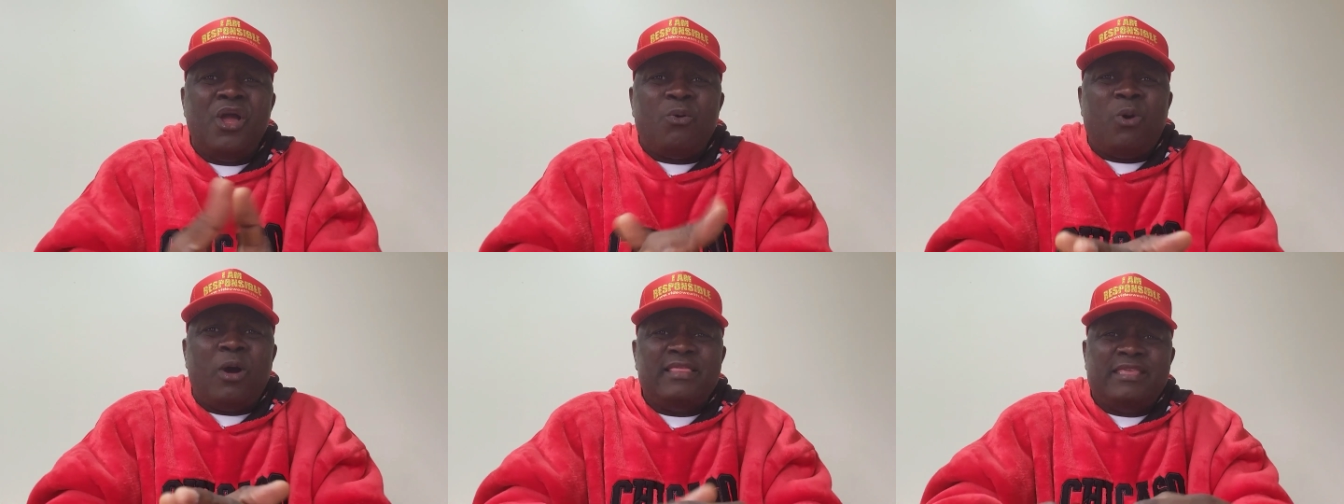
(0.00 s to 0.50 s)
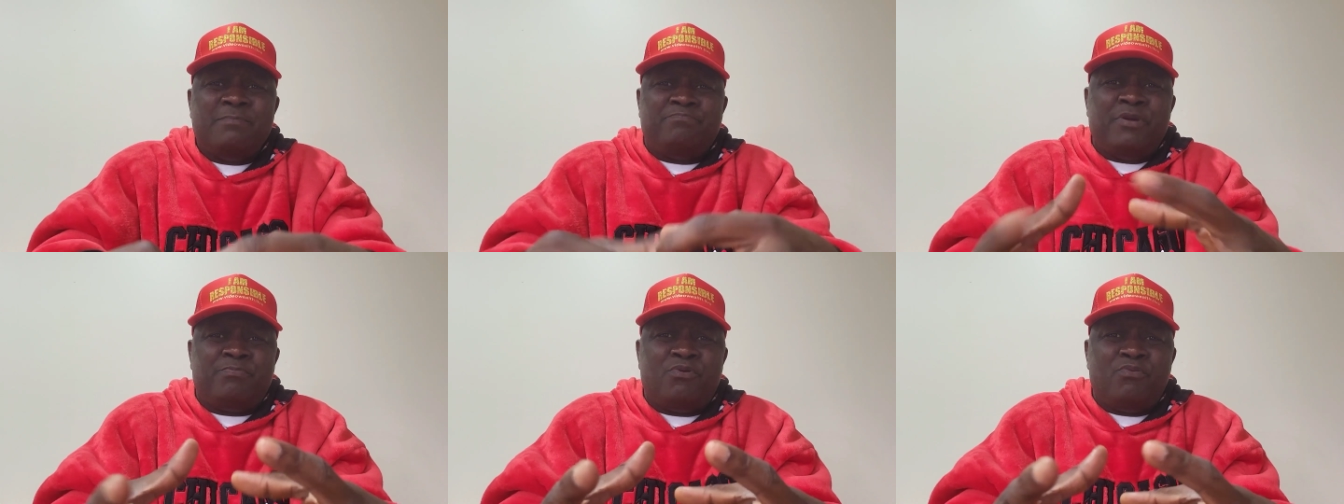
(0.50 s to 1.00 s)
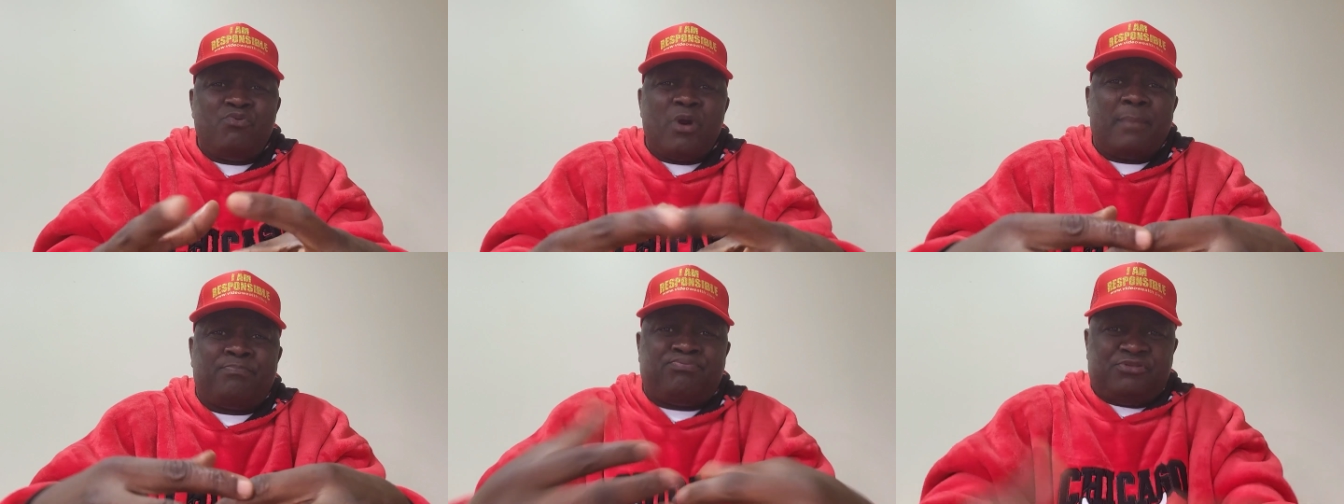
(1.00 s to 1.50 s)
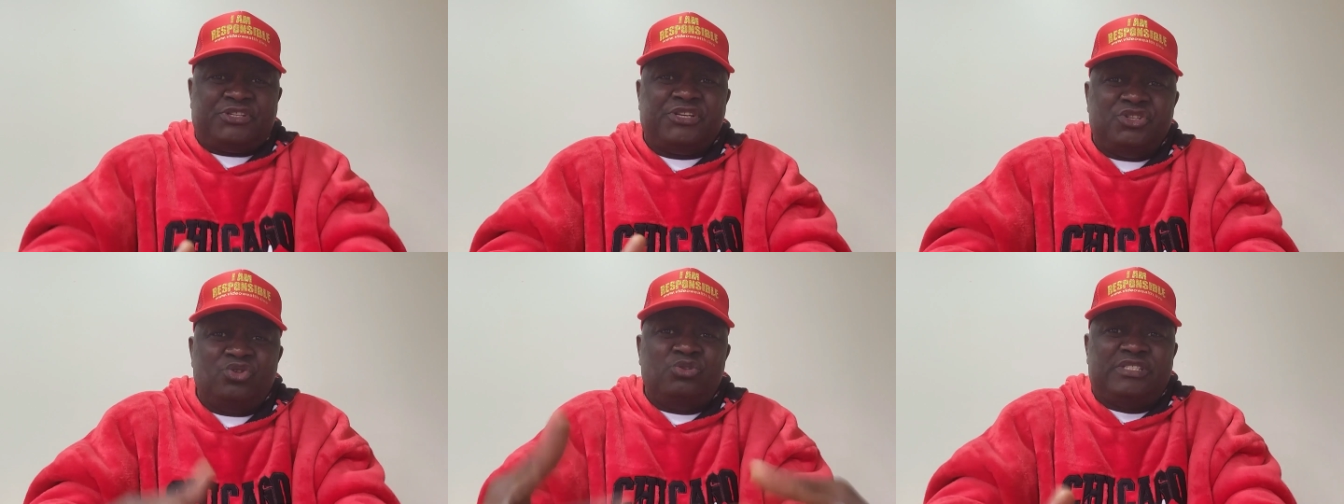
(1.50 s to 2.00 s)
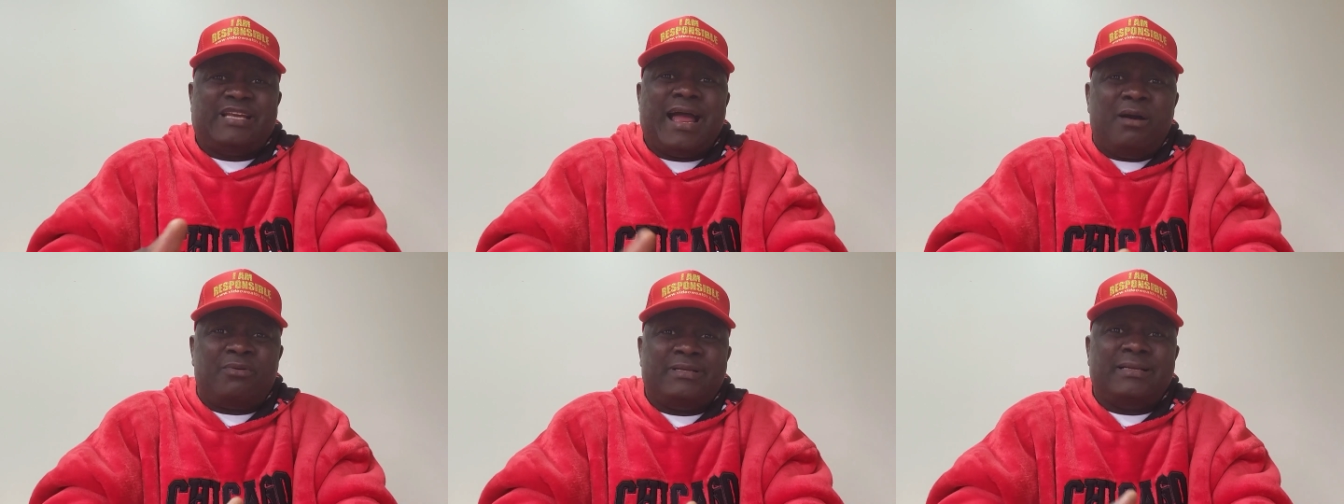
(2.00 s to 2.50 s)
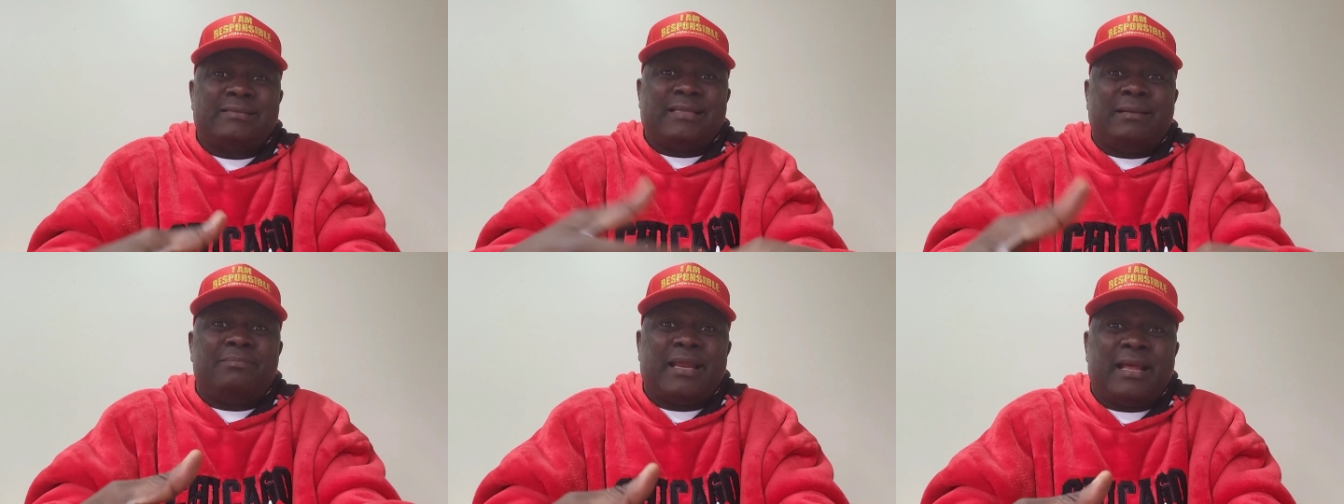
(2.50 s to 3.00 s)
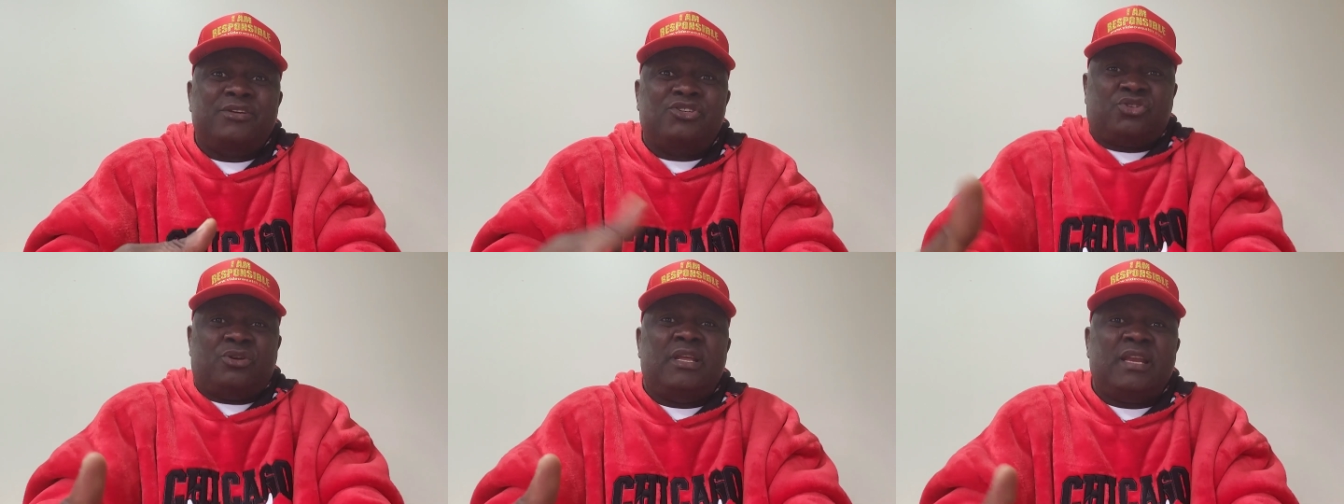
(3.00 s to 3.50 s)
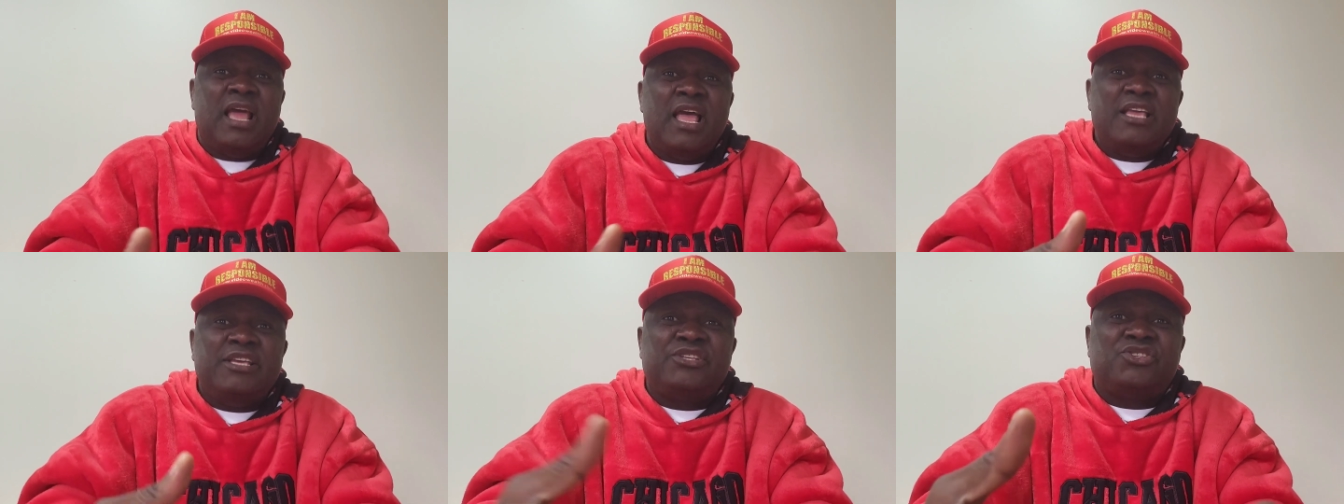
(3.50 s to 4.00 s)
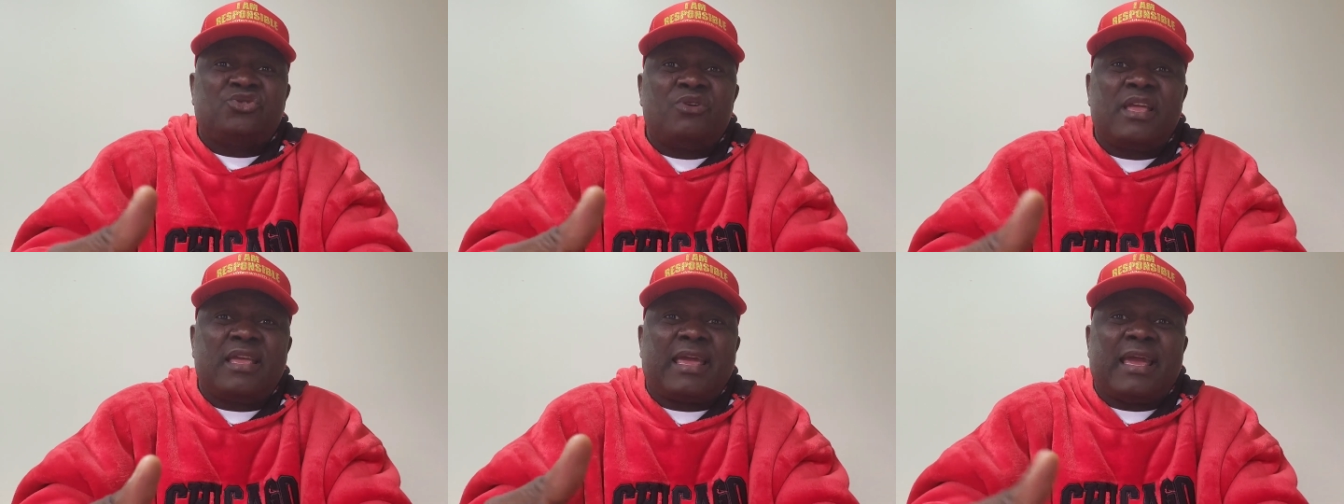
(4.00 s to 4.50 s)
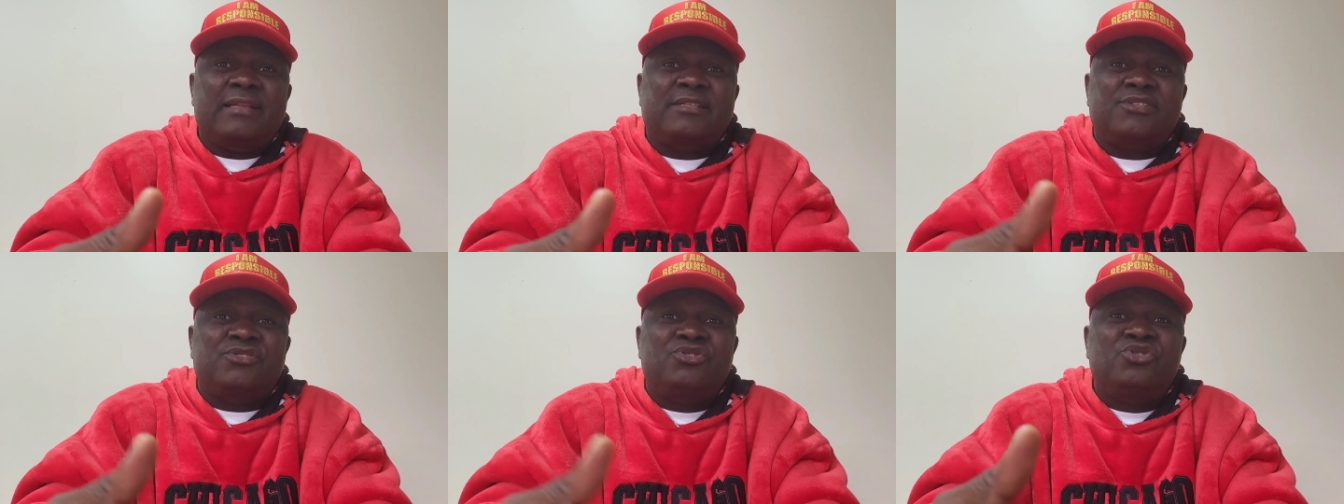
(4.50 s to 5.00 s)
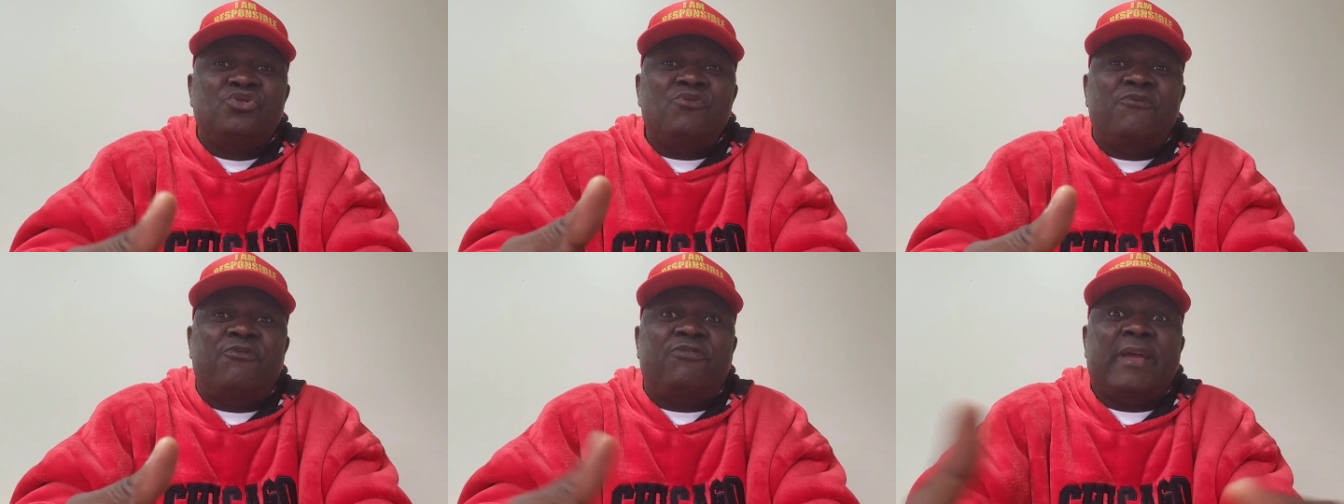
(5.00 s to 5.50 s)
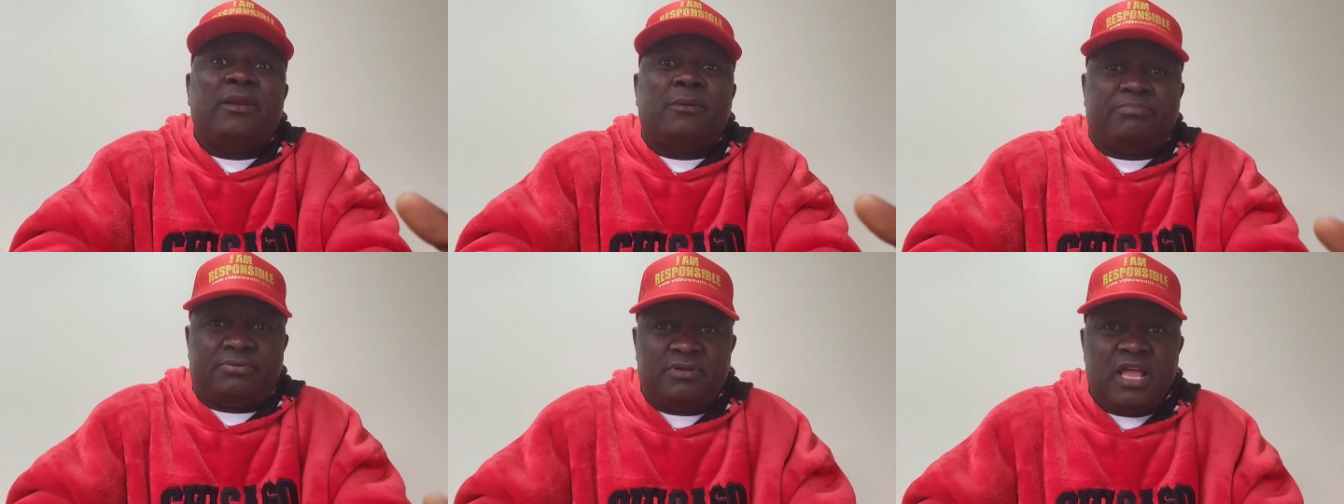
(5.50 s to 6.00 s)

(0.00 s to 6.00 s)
what the people who are pushing you down are, doing is to get you fed up